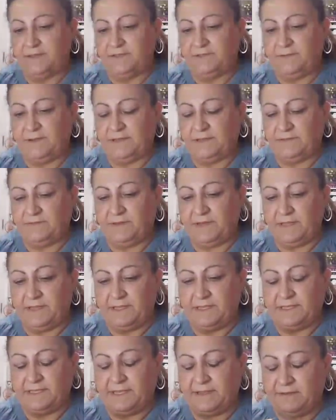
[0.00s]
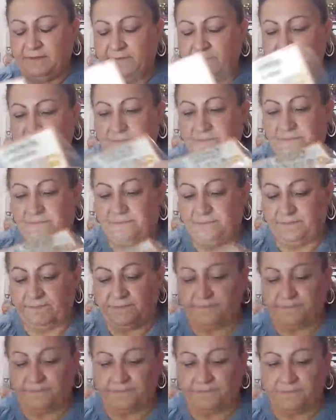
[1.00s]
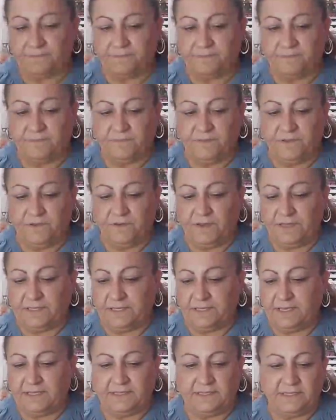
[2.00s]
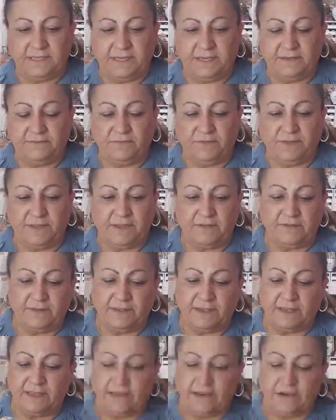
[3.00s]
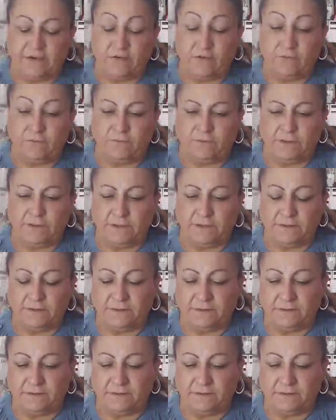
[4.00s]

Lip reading: Trying to get this out. You guys can see it without the glare, hopefully.